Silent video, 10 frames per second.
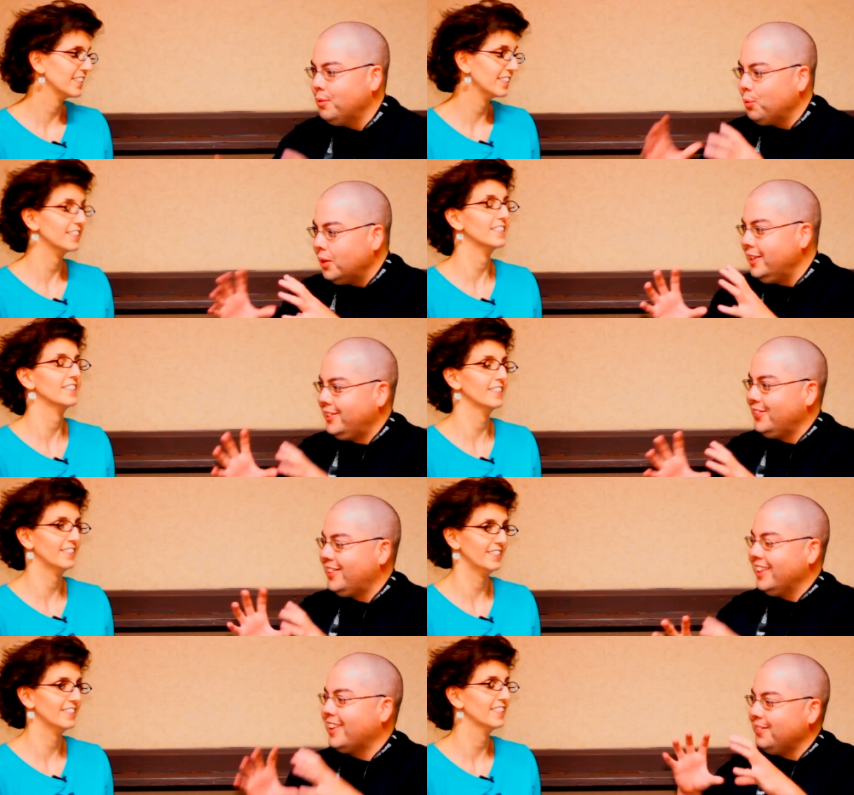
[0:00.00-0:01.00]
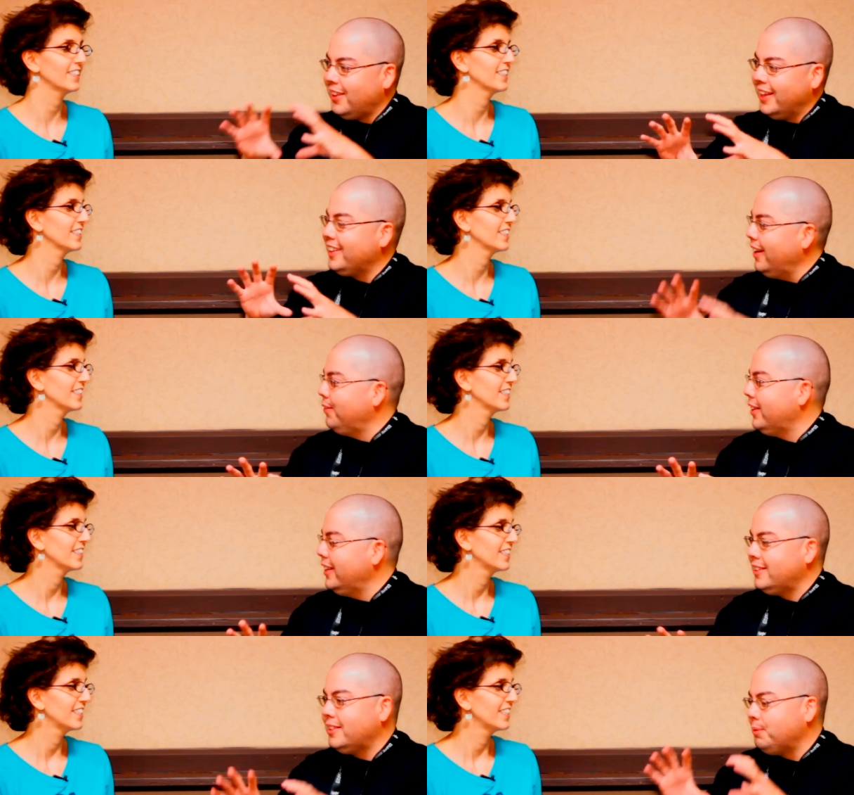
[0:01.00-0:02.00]
Speaker 1: What did you uh-huh. think of like that
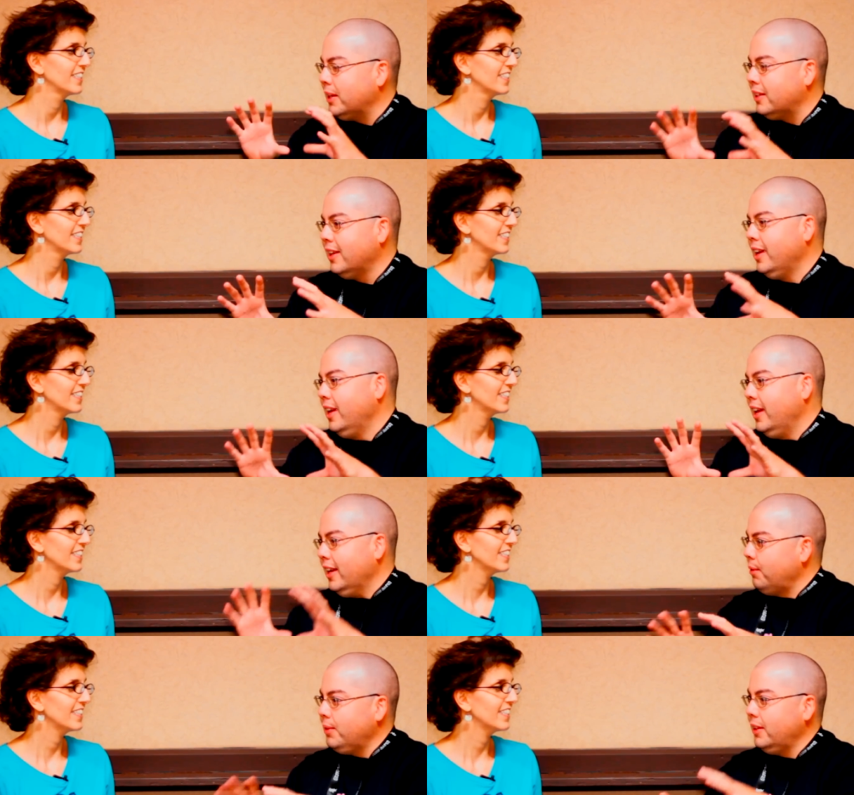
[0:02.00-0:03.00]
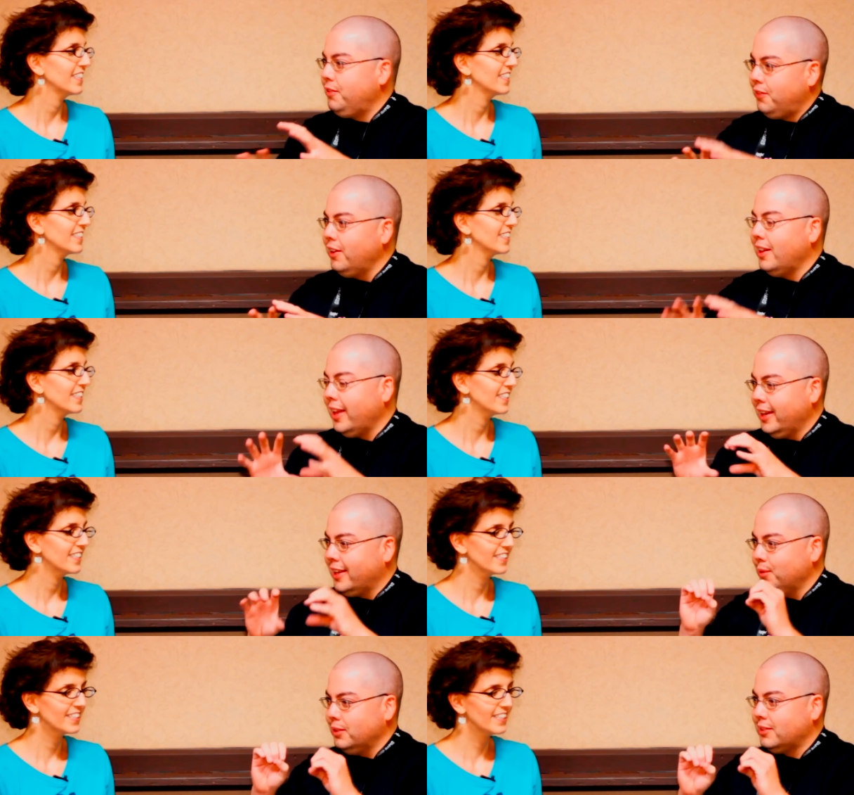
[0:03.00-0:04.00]
relationship? Because it never really felt
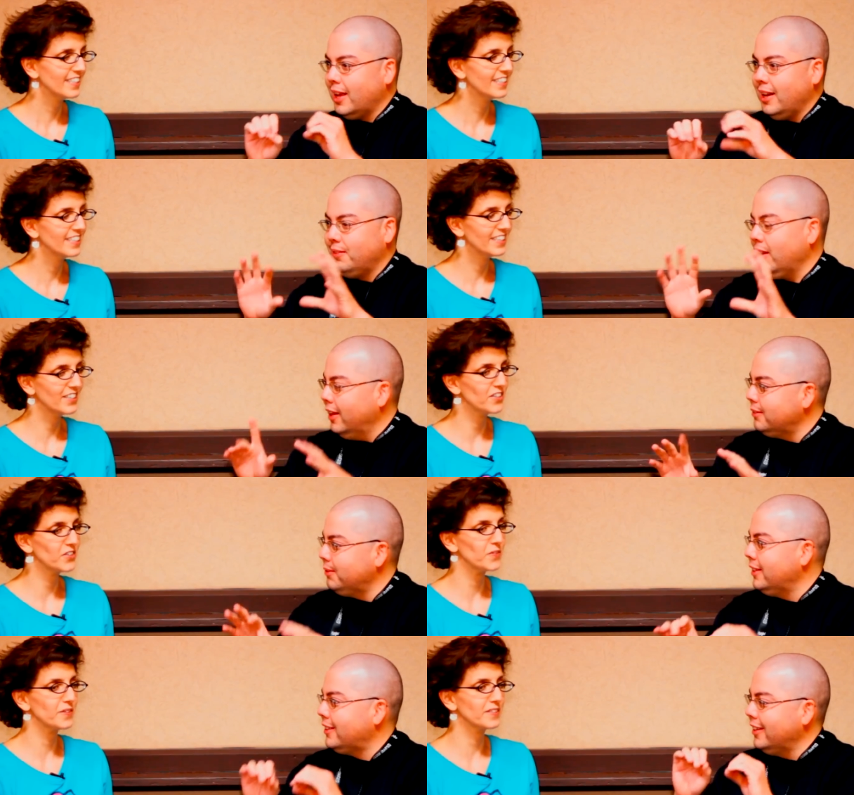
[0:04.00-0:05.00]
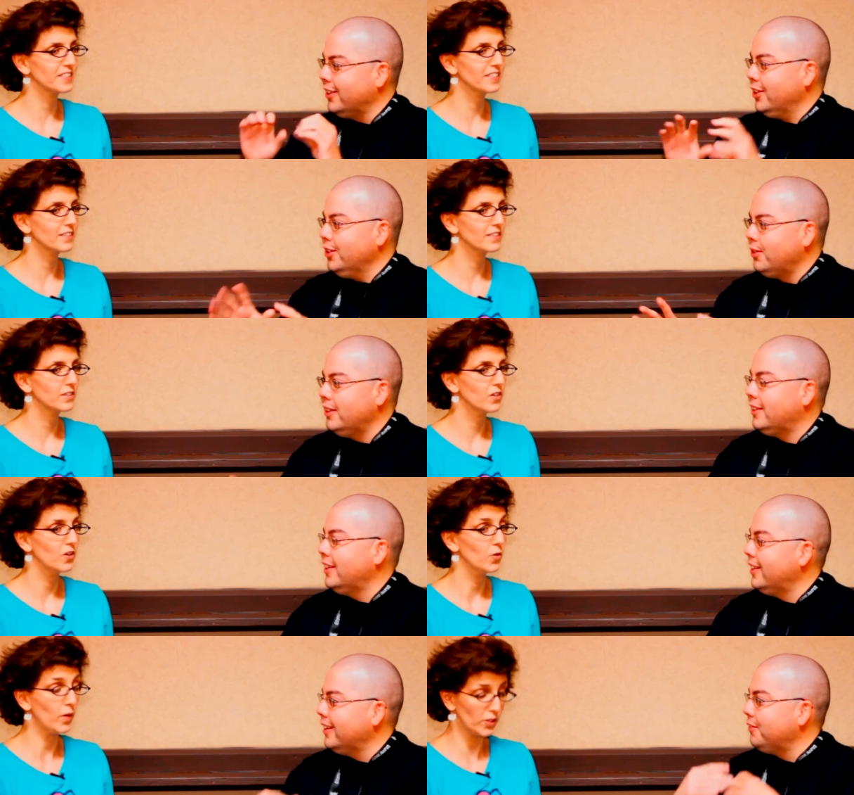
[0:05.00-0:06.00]
like it was kind of a lesbian thing or Yuri
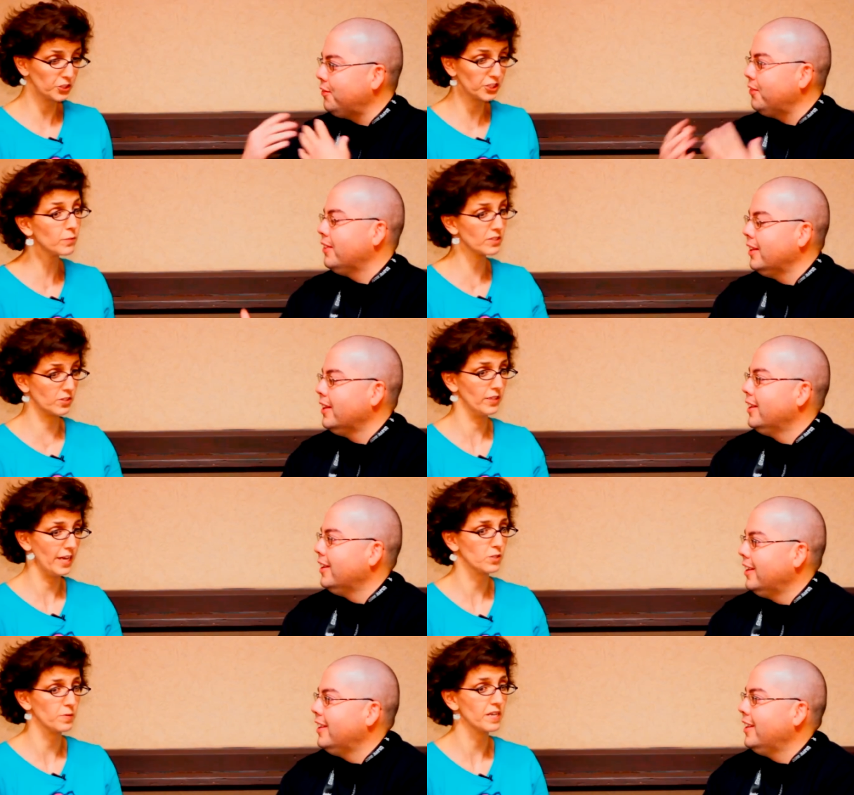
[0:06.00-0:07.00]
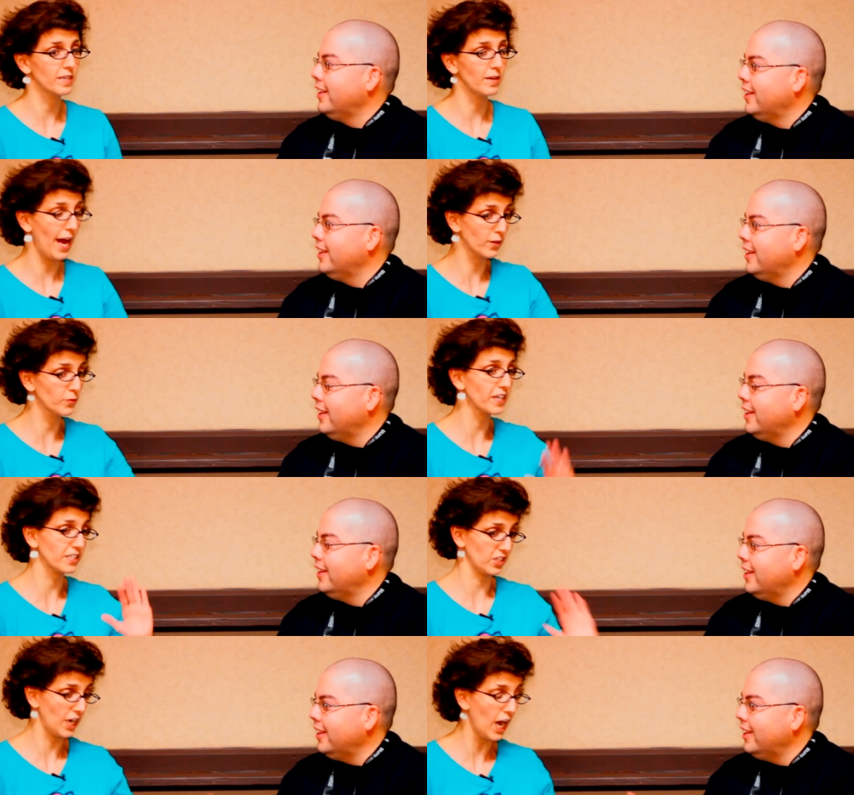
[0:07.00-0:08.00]
thing.
Speaker 2: Well, she was a lesbian. I don't think
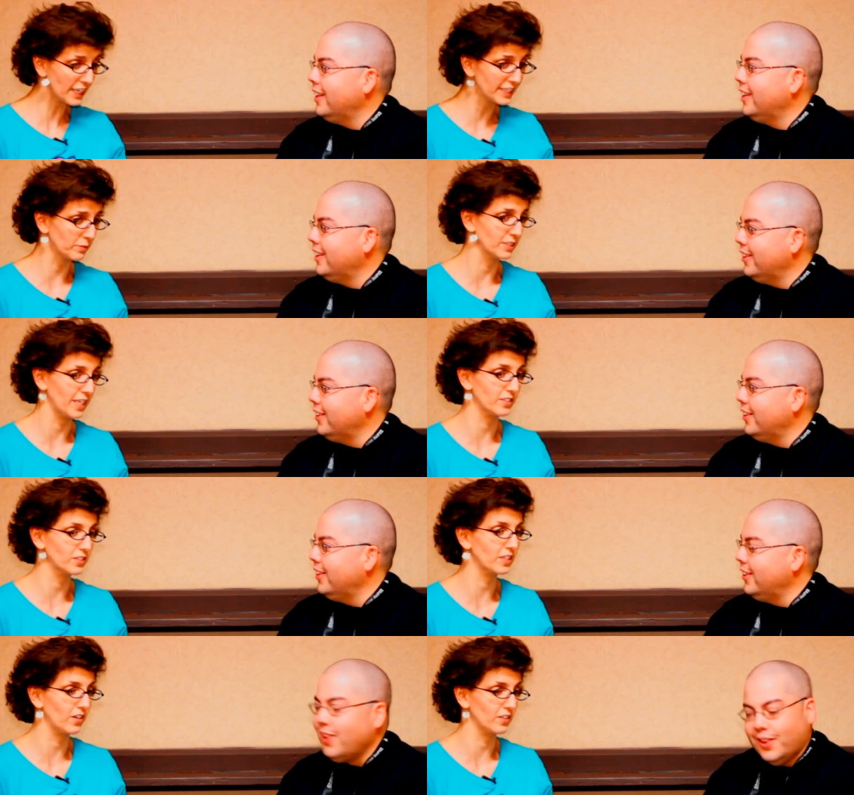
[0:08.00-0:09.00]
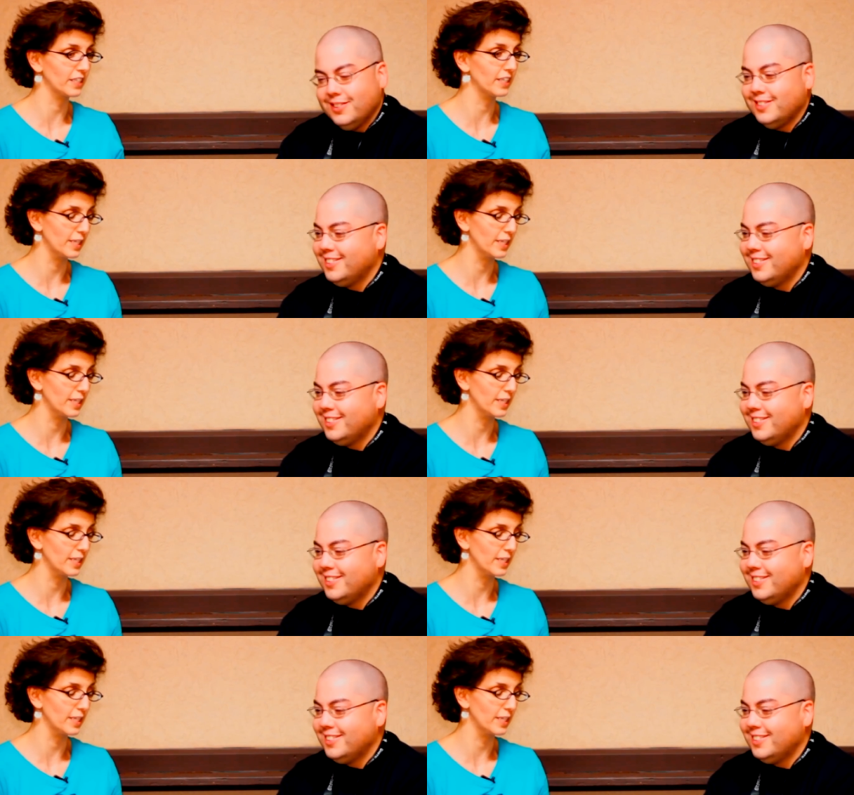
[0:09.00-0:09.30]
Sakaki was necessarily
Speaker 1: no. a